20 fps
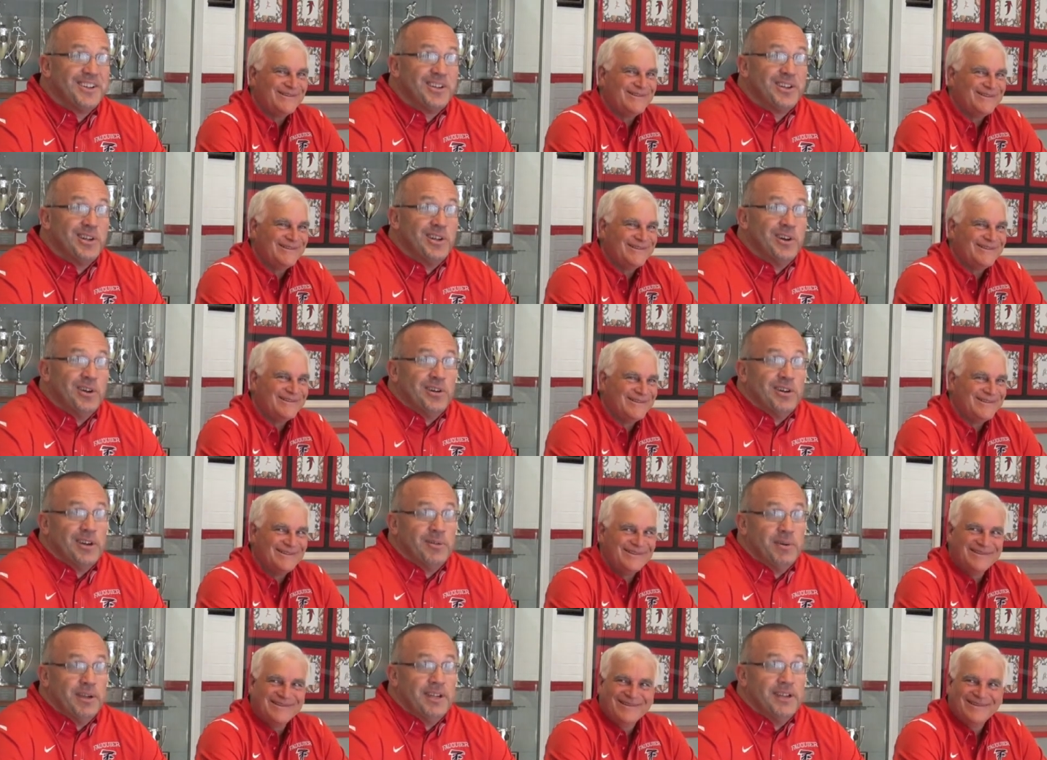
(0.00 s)
Speaker 1: You know,
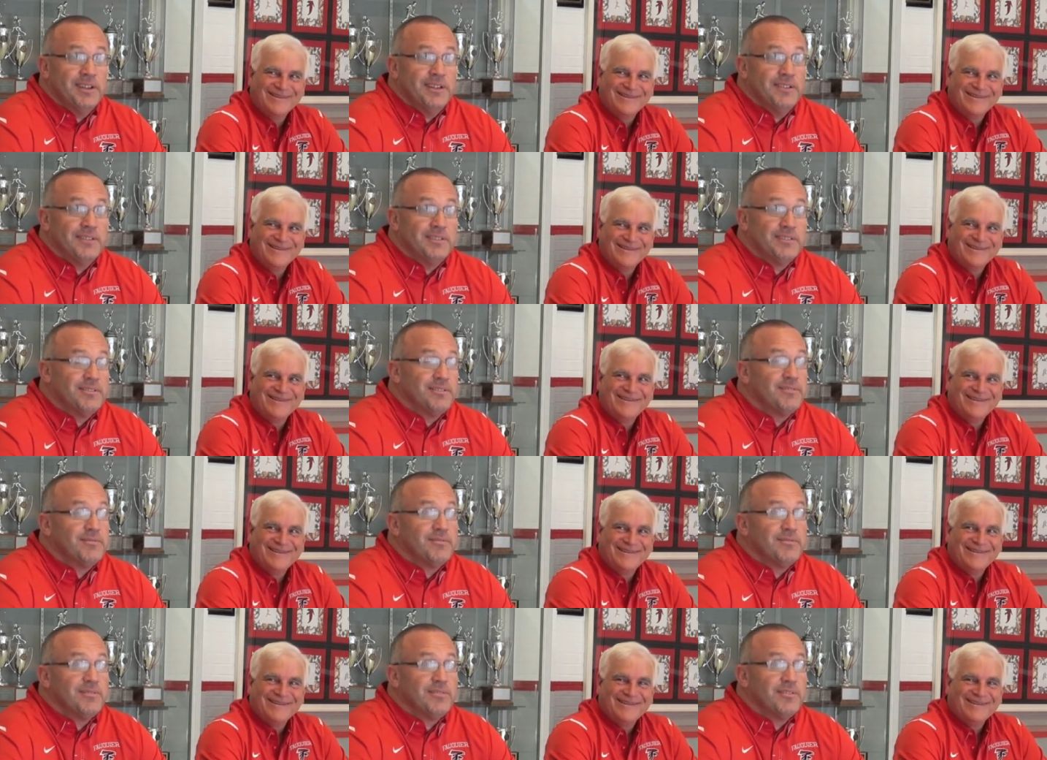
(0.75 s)
I mean,
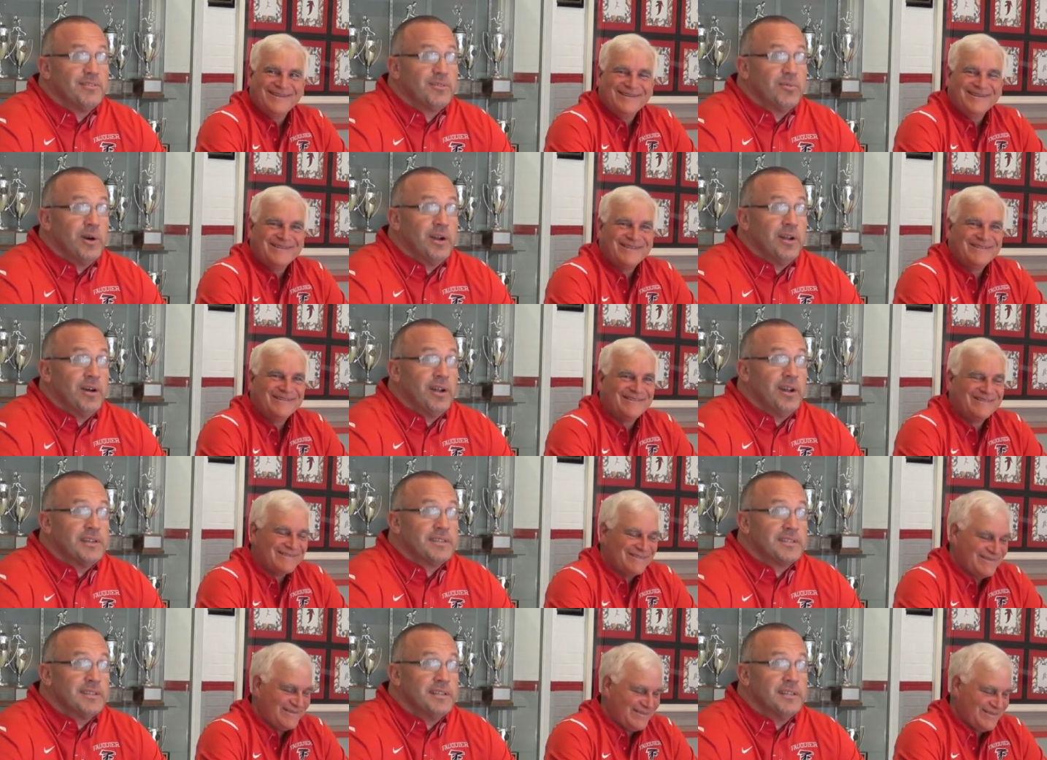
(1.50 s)
quite
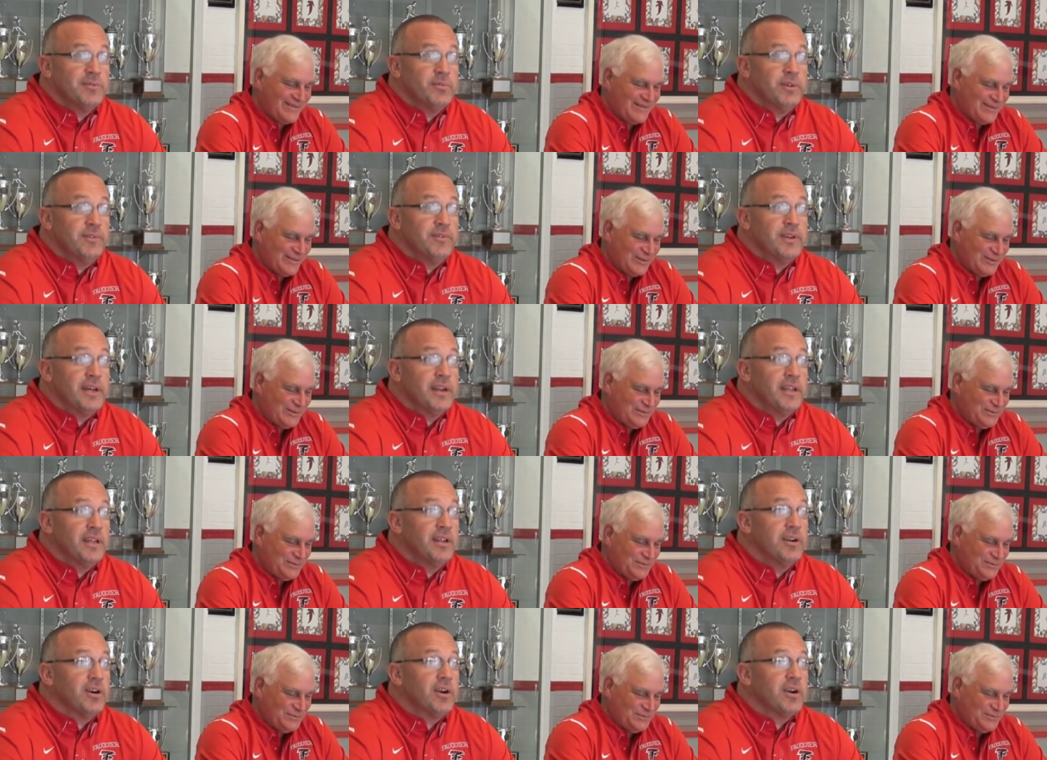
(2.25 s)
honestly, we've got to
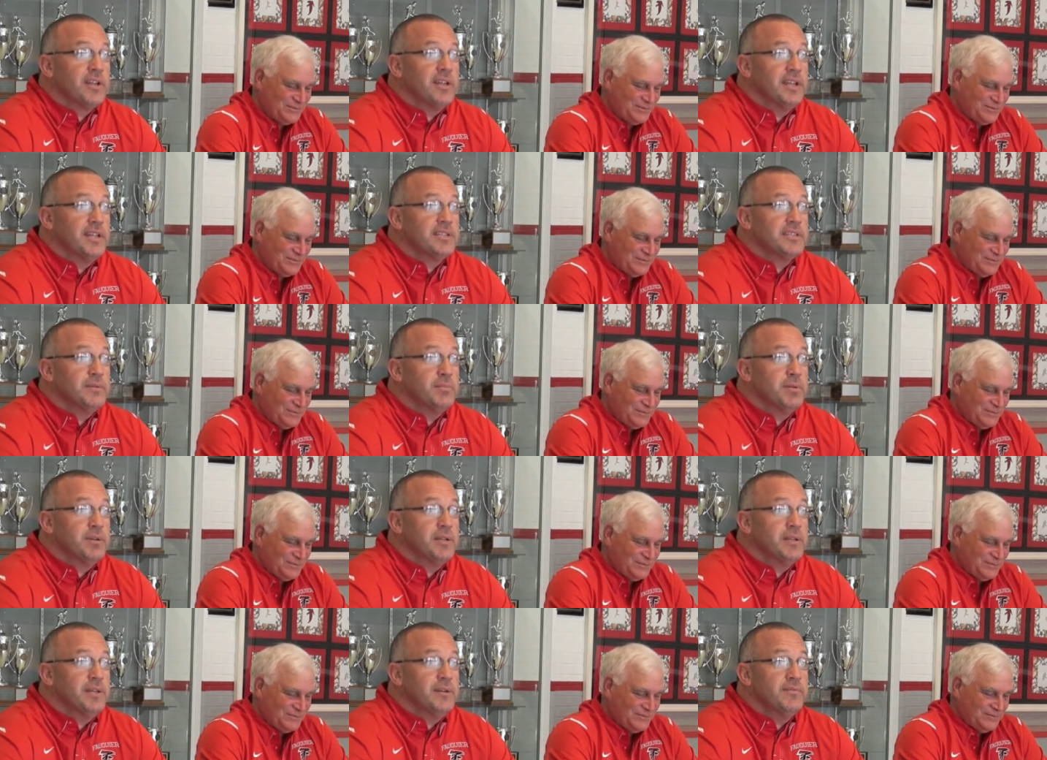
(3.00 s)
get our kids to
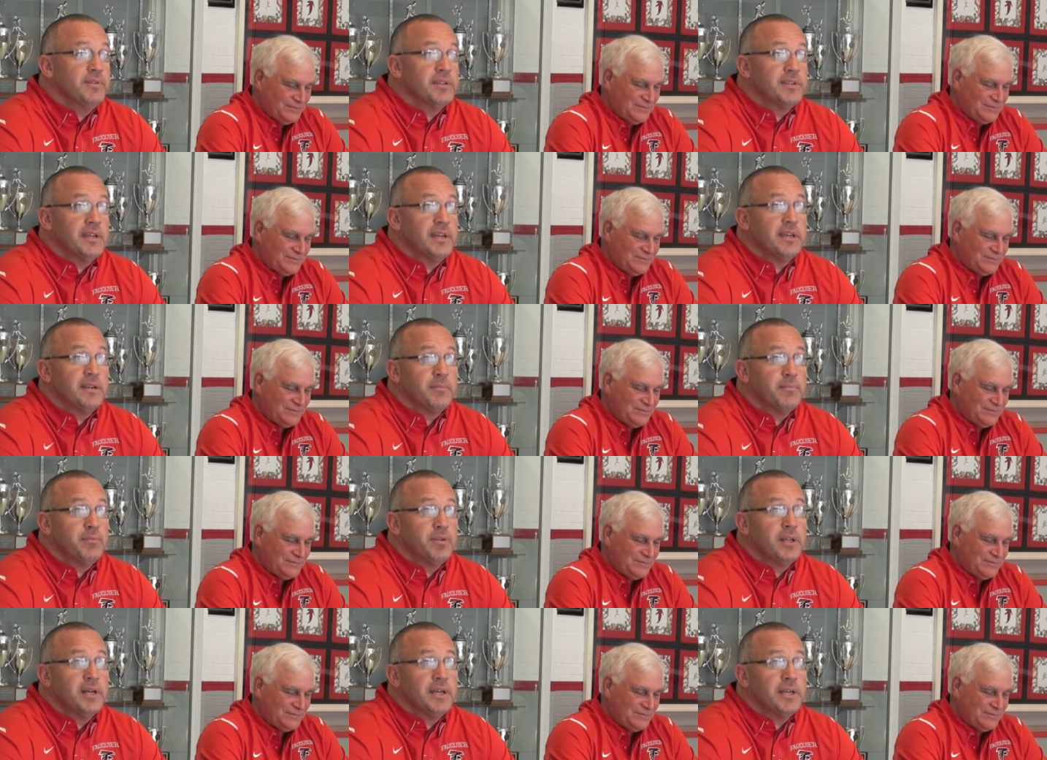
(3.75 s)
believe that
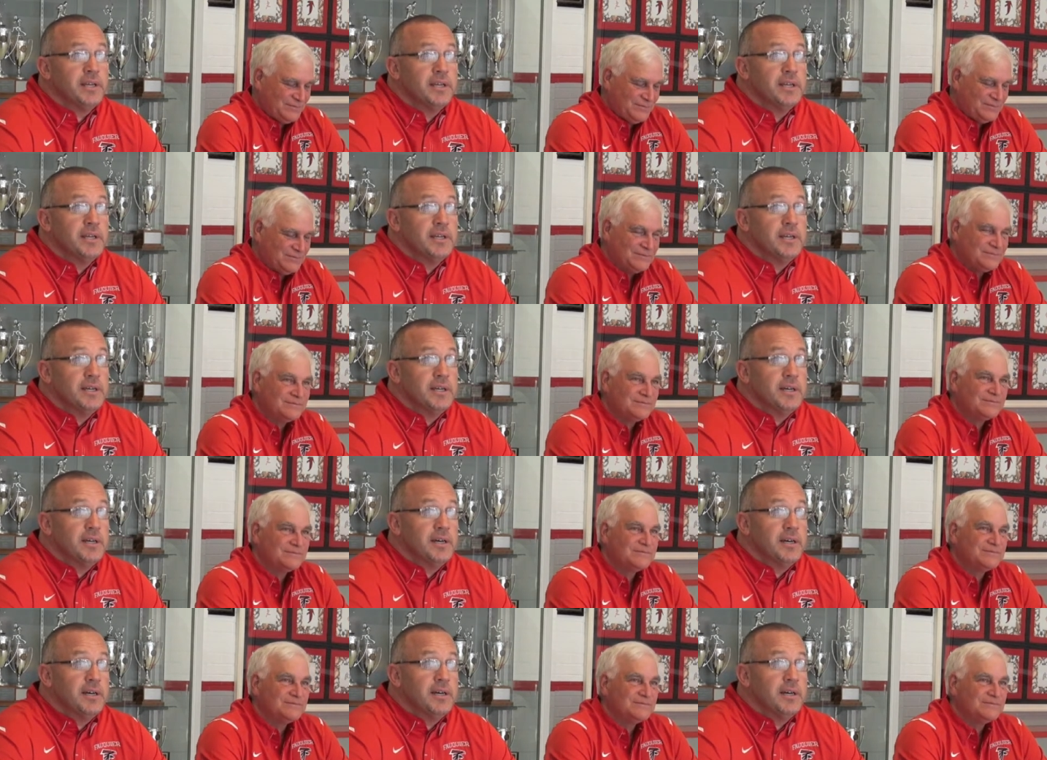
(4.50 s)
they can
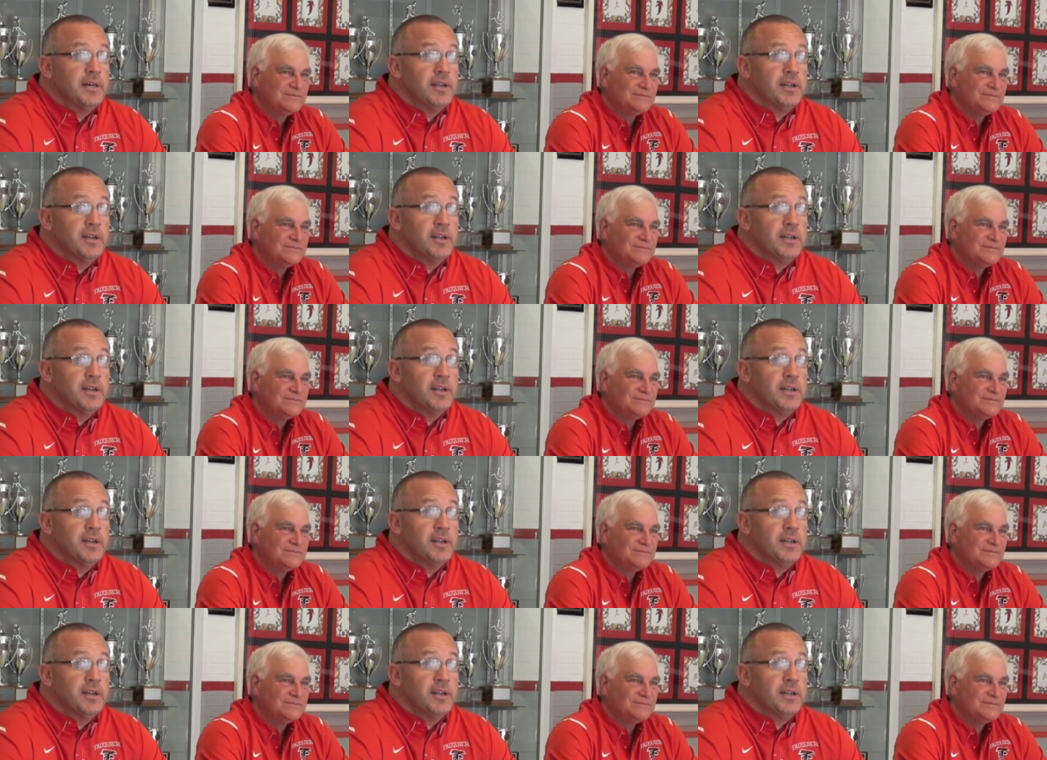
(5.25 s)
play.